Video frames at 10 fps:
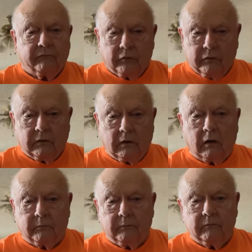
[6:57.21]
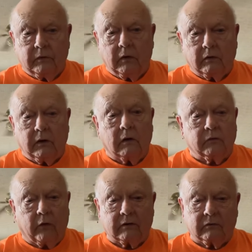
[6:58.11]
the young, young
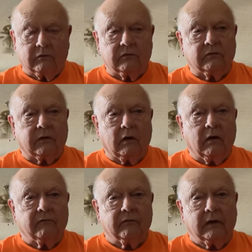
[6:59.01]
directors and stuff.